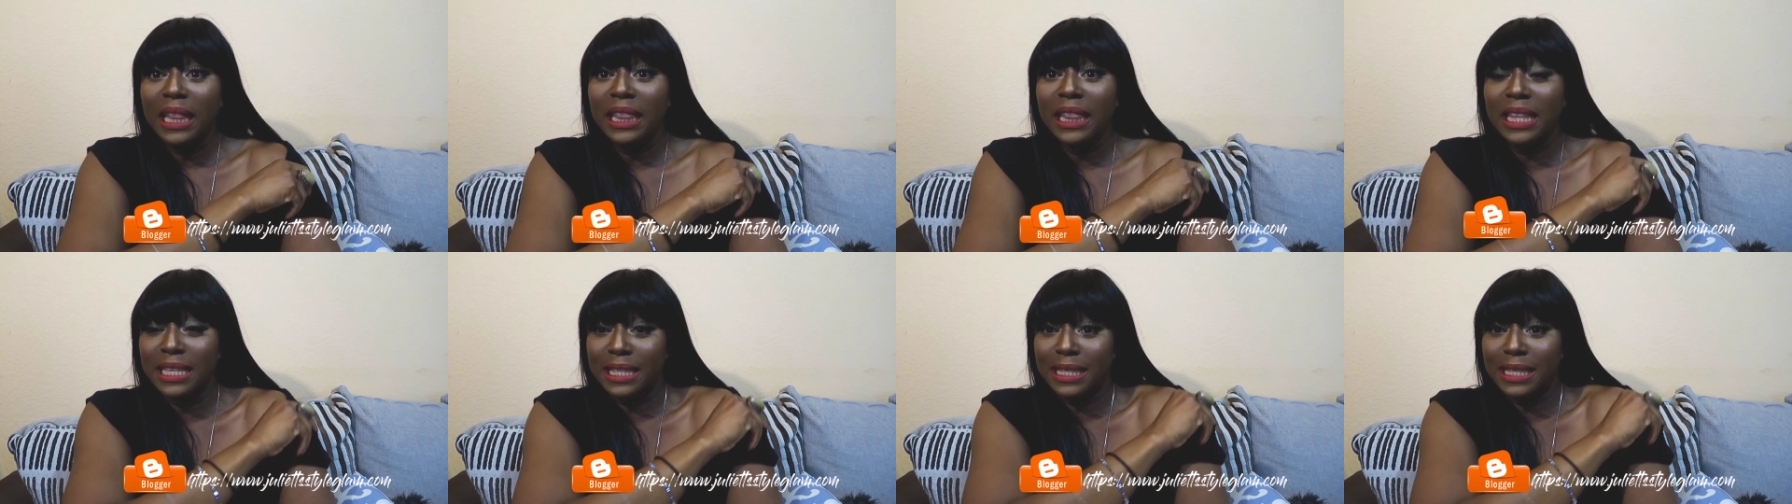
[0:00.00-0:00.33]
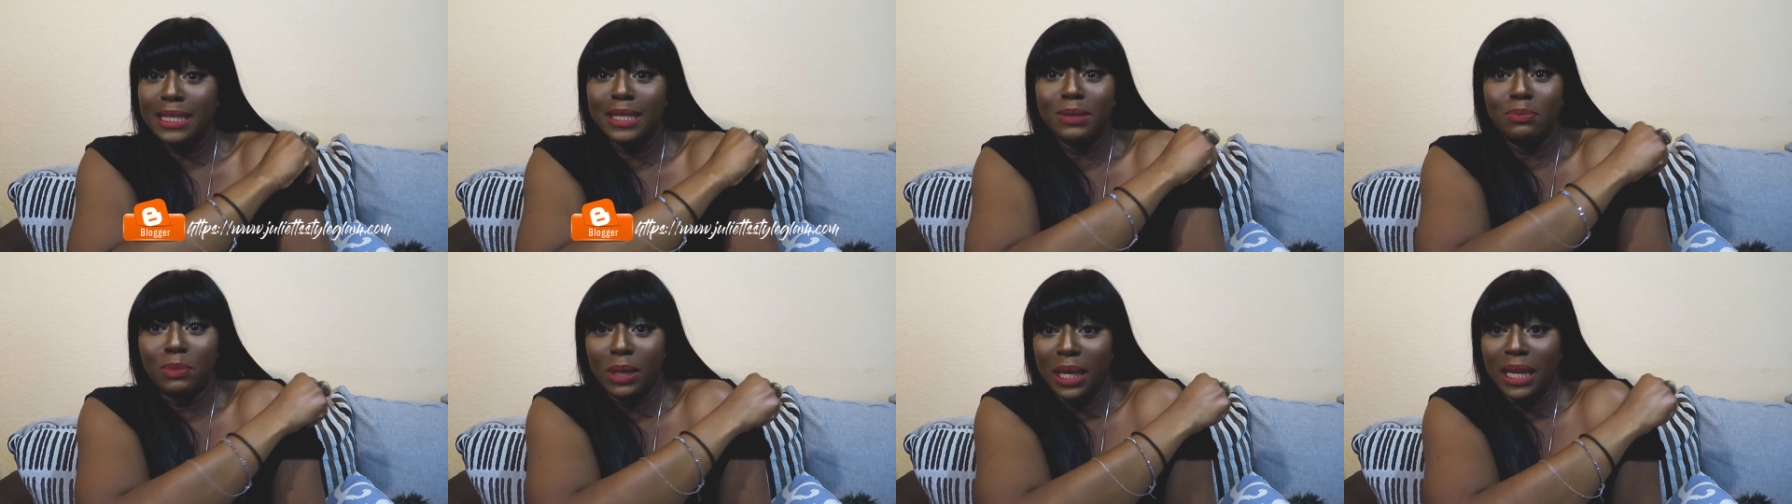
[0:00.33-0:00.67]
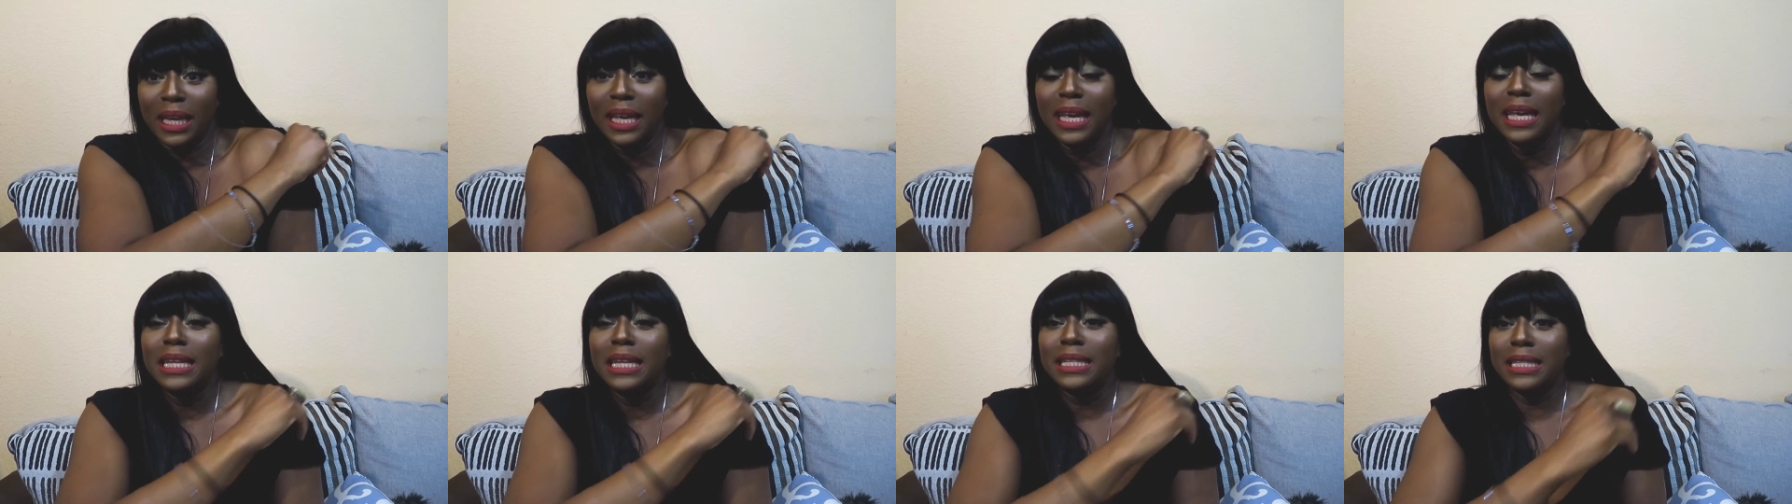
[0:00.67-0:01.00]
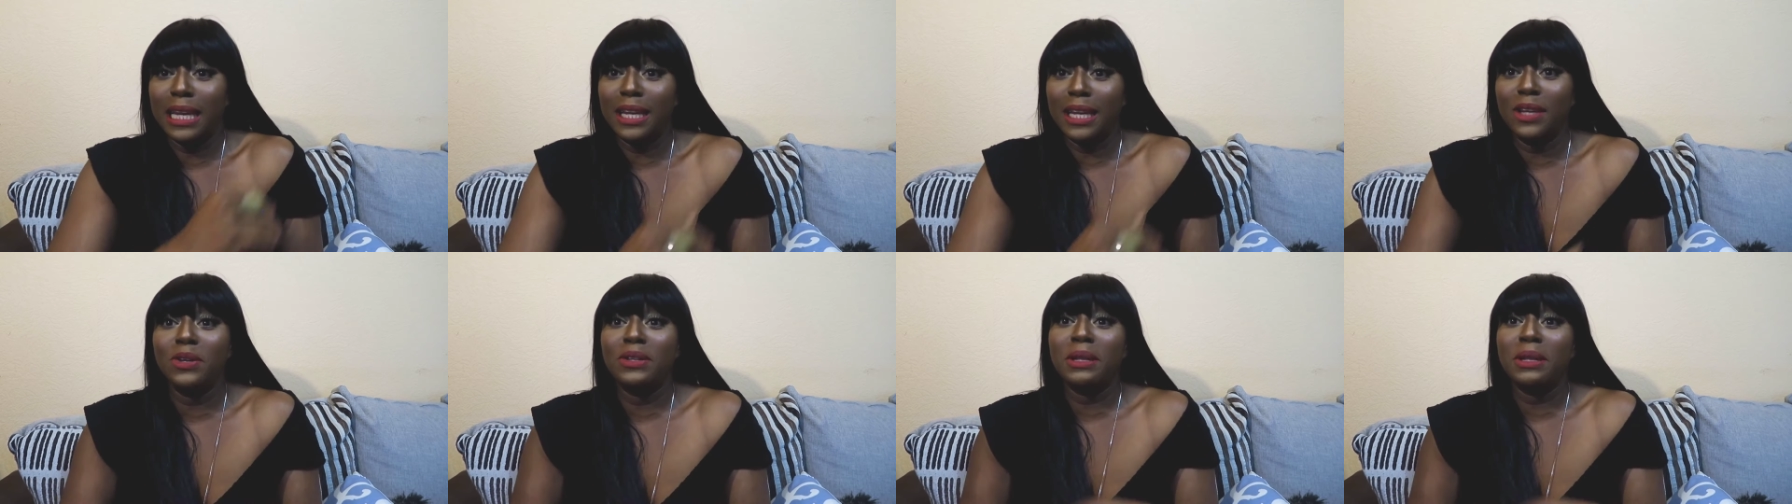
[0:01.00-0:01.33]
This is me
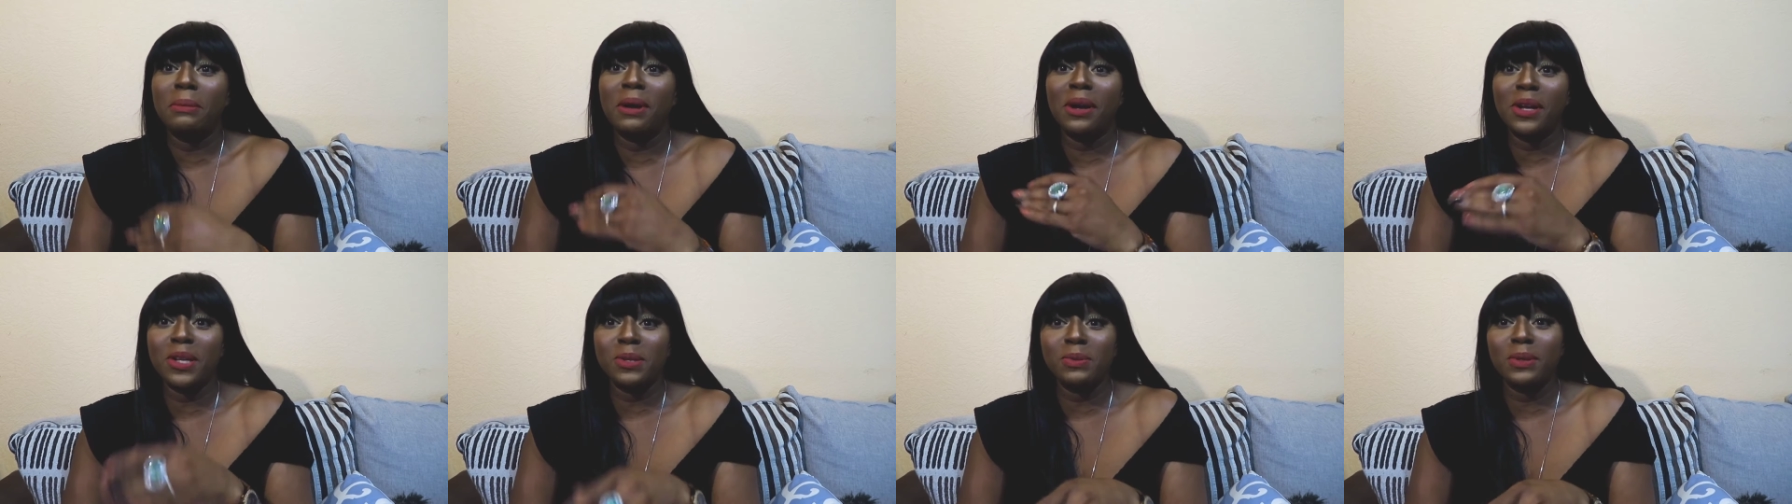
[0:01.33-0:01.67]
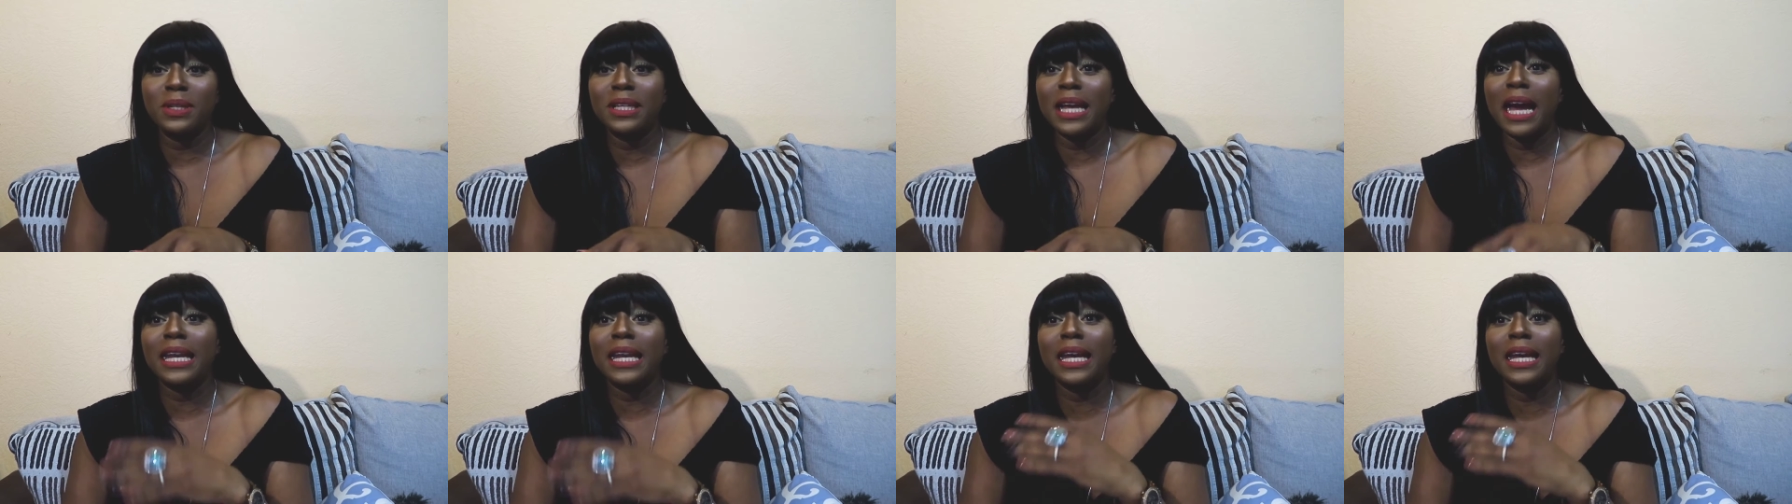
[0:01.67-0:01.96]
telling you that my husband,